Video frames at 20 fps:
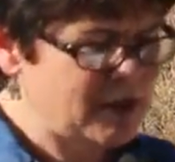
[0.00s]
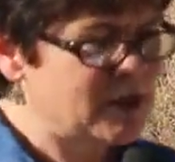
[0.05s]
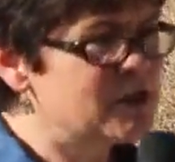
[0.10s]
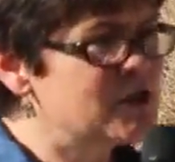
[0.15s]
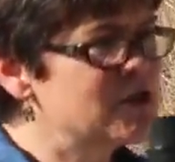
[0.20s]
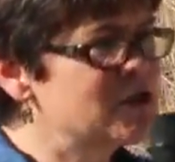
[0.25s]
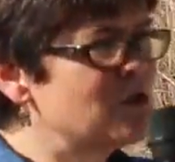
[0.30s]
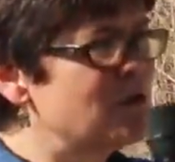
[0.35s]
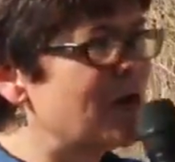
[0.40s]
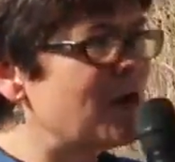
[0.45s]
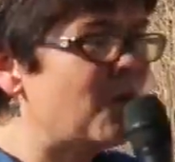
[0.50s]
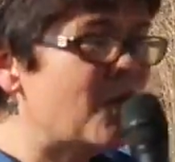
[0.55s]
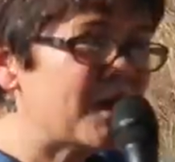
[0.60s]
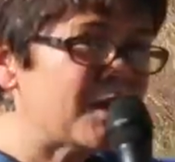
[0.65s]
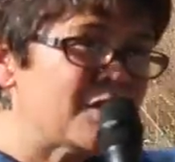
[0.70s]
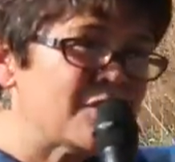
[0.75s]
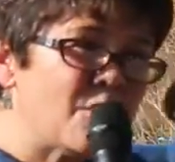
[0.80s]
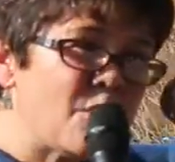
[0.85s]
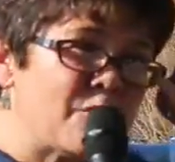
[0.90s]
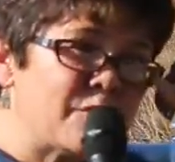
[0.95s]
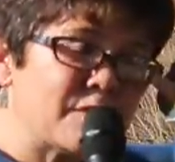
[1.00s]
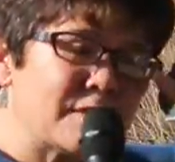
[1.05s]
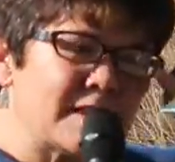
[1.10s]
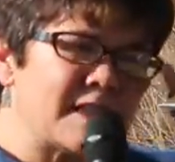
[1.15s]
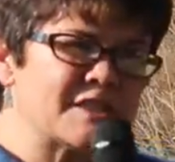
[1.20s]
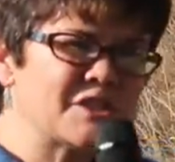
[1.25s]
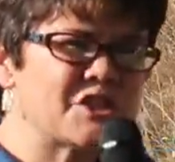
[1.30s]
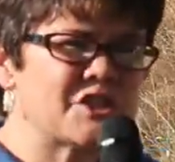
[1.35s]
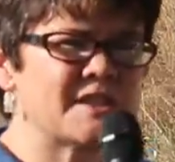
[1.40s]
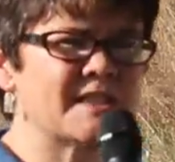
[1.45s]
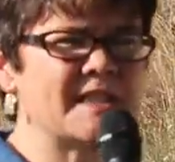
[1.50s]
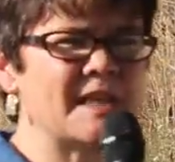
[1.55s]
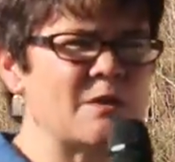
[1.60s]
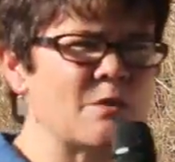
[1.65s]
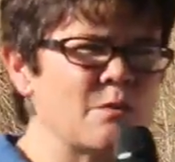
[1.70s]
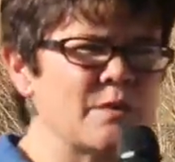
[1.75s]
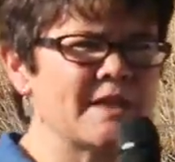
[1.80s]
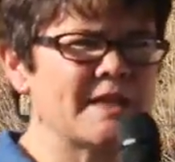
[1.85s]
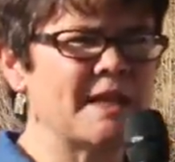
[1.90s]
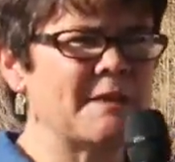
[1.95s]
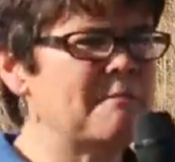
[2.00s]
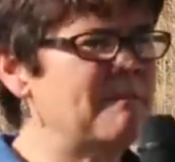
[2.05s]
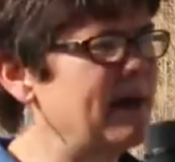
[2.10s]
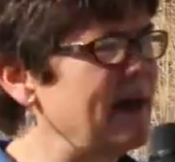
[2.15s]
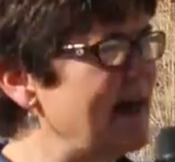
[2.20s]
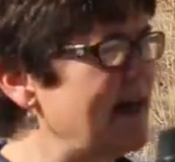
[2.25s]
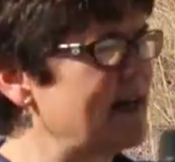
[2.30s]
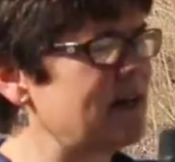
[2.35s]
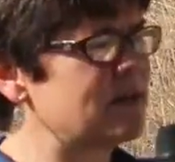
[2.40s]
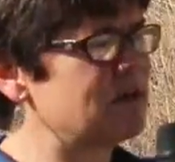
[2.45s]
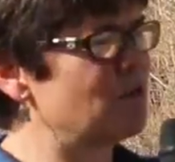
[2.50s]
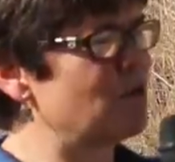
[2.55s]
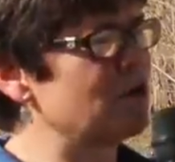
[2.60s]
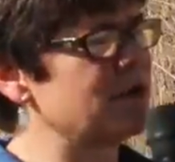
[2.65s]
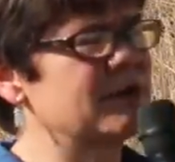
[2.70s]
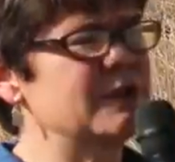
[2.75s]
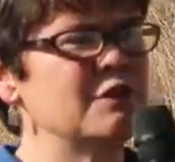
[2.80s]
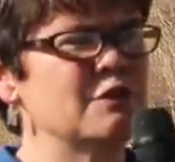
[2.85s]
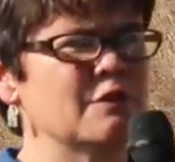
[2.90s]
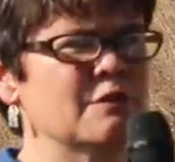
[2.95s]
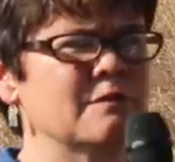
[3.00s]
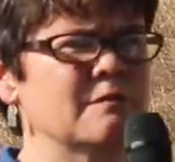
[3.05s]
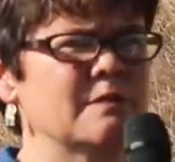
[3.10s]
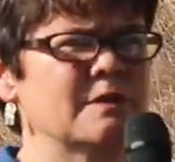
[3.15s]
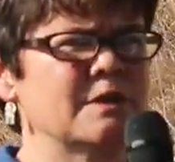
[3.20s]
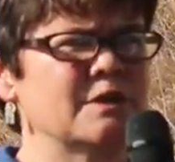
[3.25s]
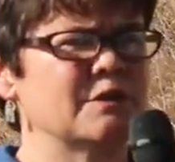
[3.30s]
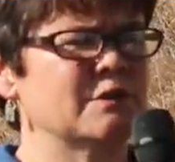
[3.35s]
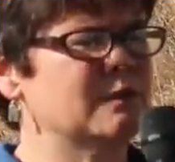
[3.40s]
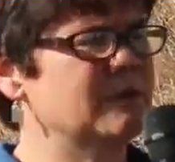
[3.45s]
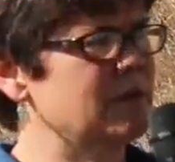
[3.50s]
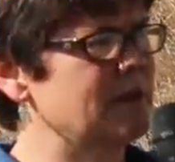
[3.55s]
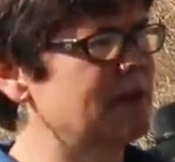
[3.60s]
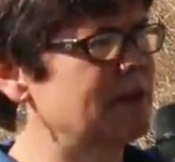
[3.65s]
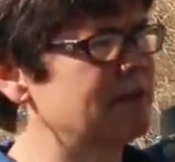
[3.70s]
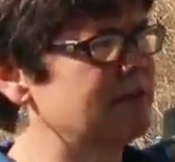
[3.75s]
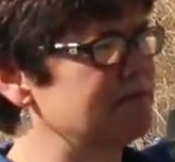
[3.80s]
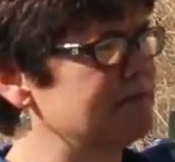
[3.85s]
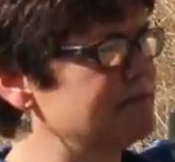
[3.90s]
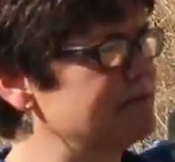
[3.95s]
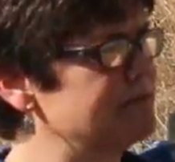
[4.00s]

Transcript: So I want you over lunch today when we get back, or in your